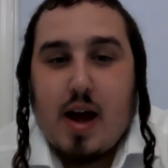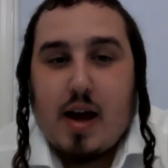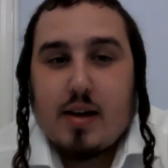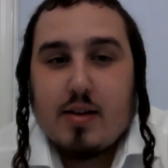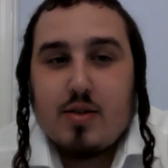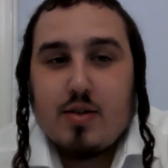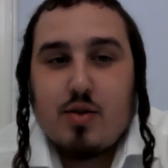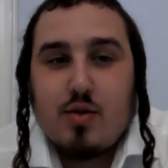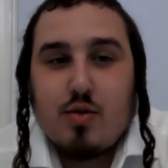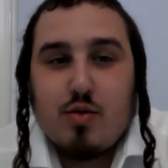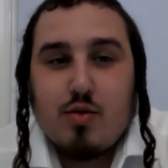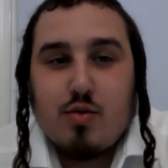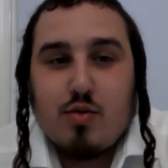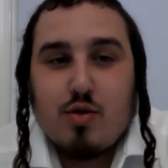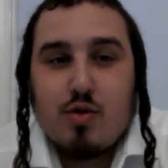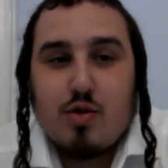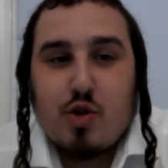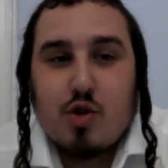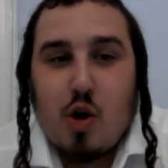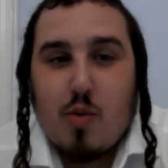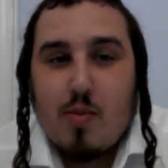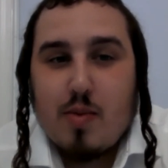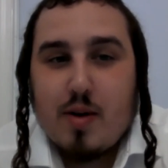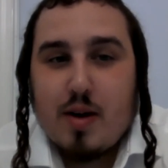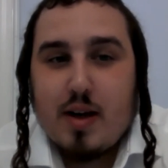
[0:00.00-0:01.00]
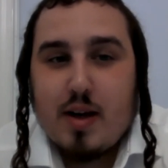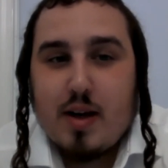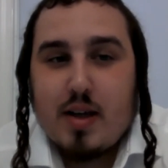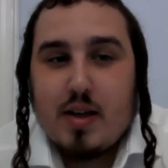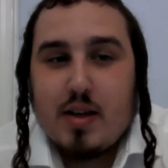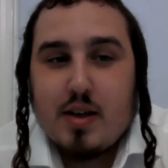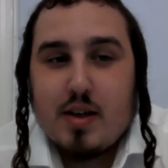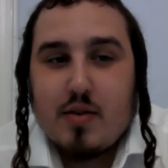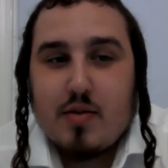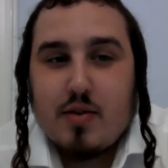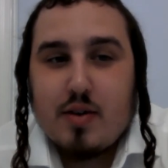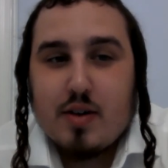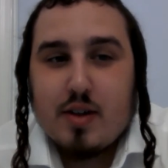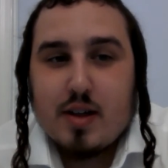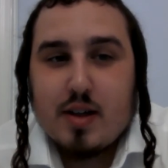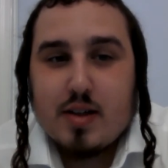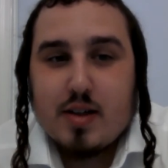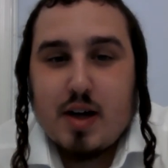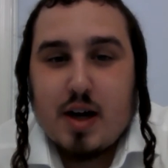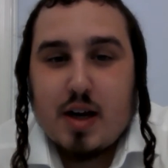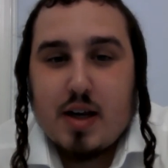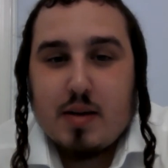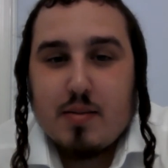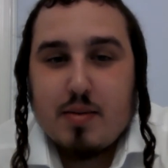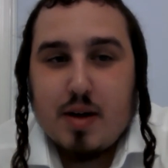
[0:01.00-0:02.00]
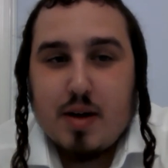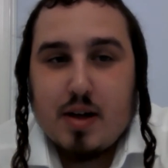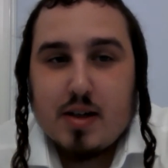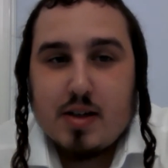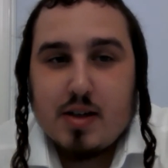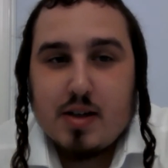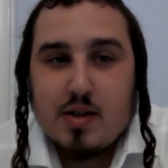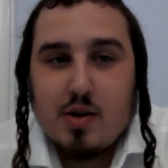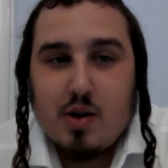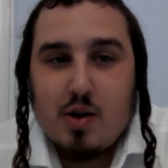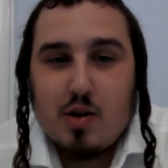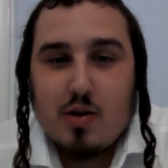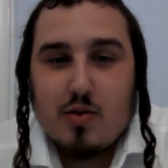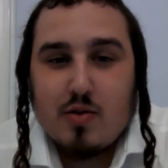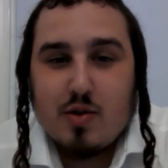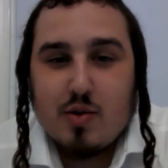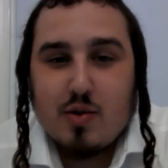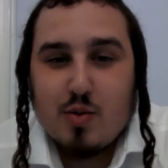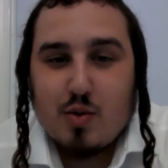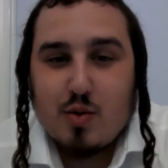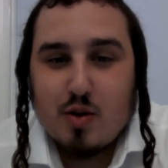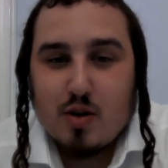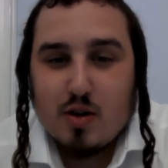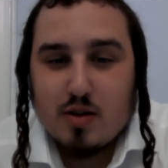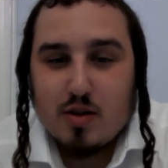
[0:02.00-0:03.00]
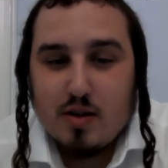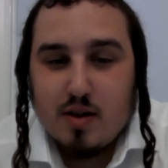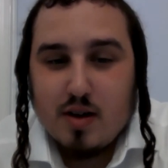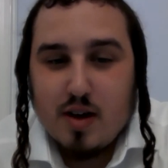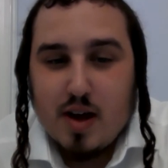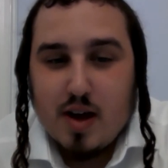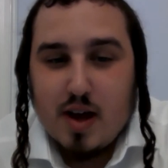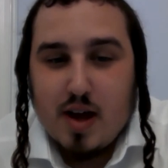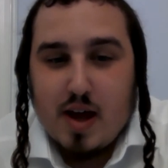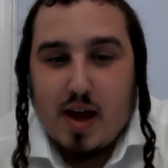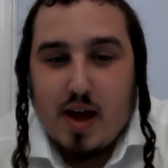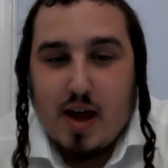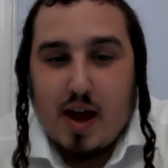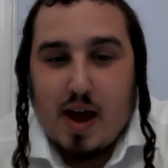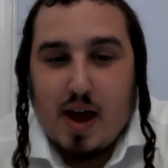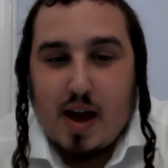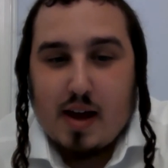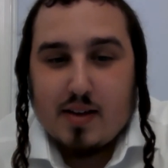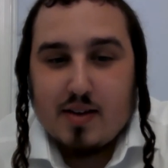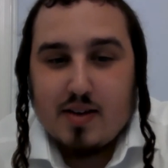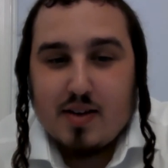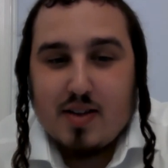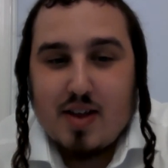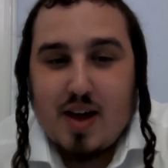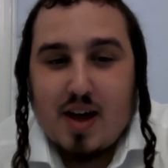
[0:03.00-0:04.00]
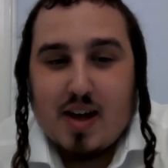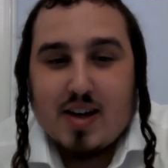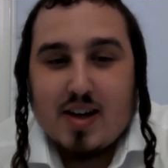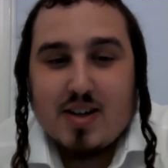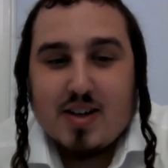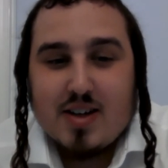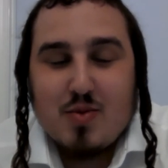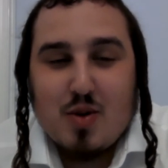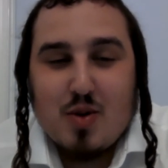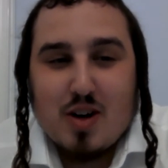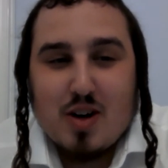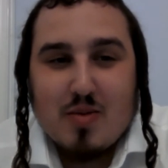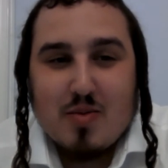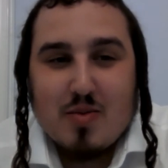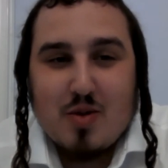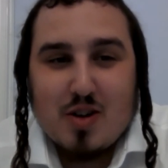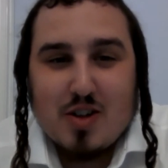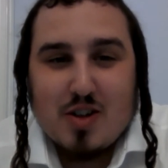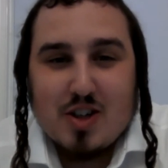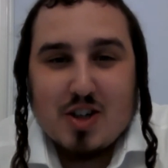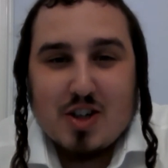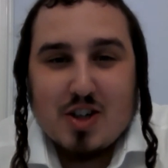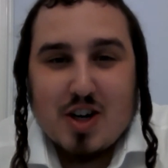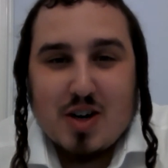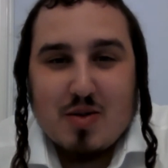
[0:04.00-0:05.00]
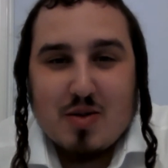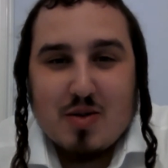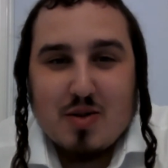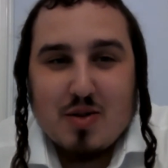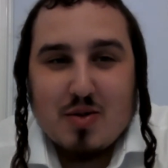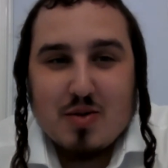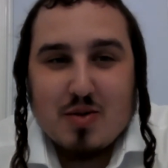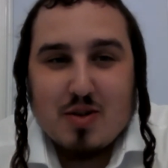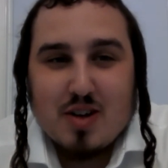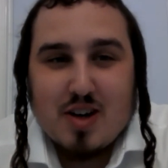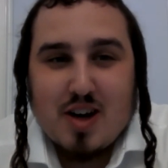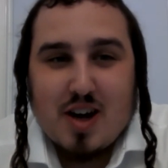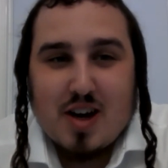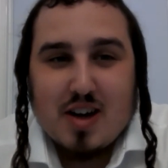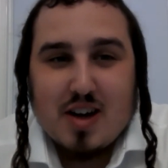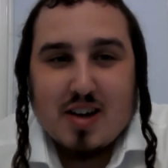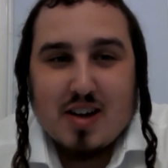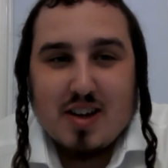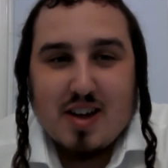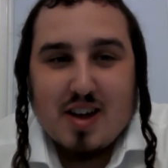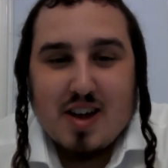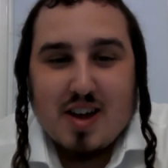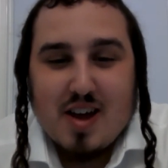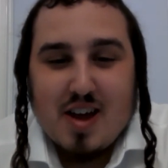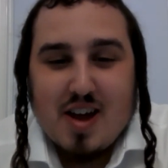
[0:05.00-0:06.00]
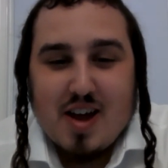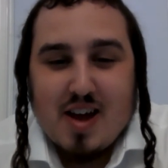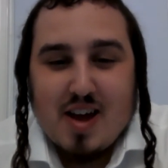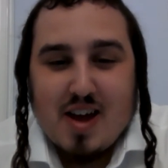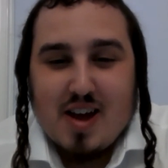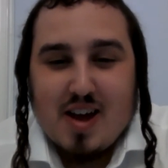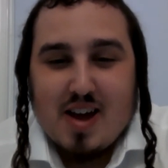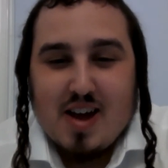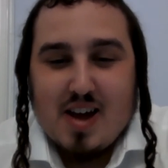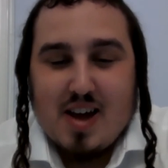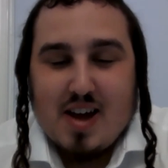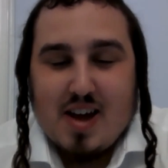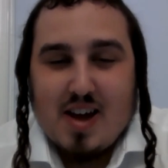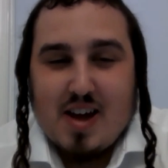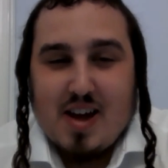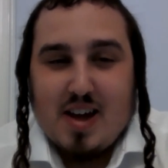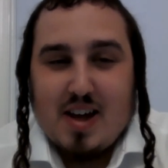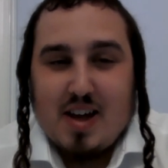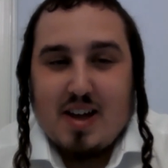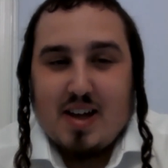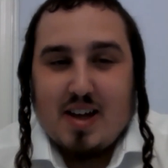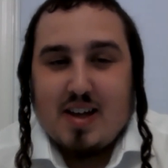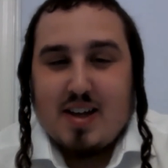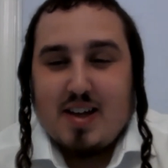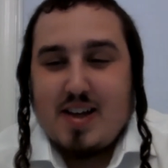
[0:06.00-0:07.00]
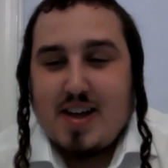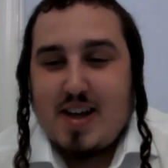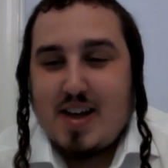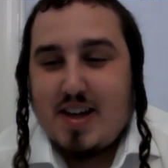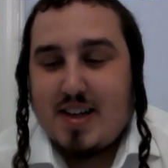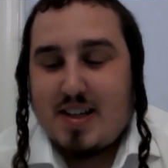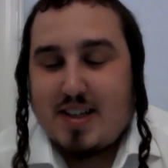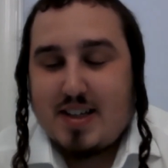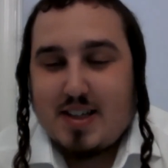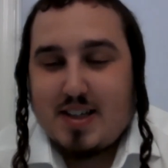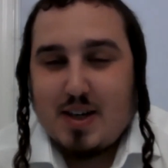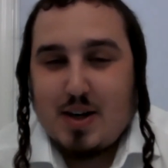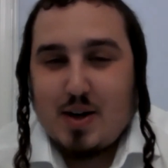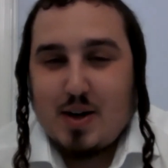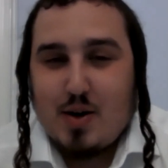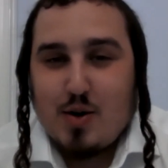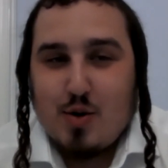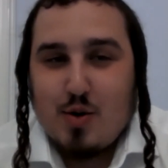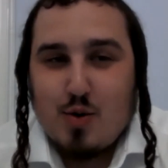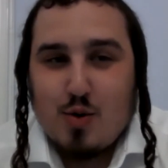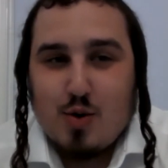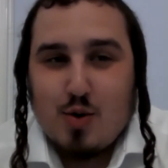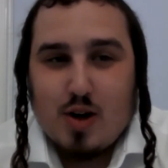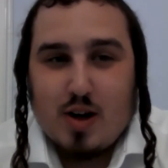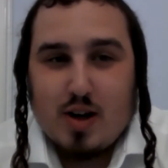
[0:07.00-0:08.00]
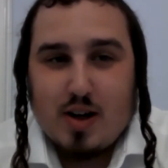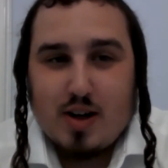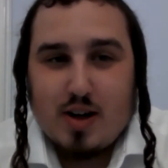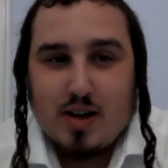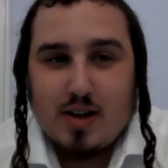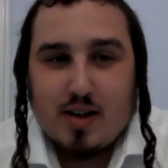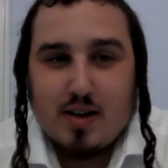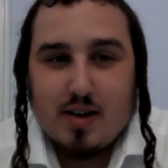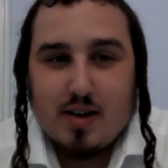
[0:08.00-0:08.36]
and to so many different exciting places all over the world. And that is what I'm going to share with you today. So,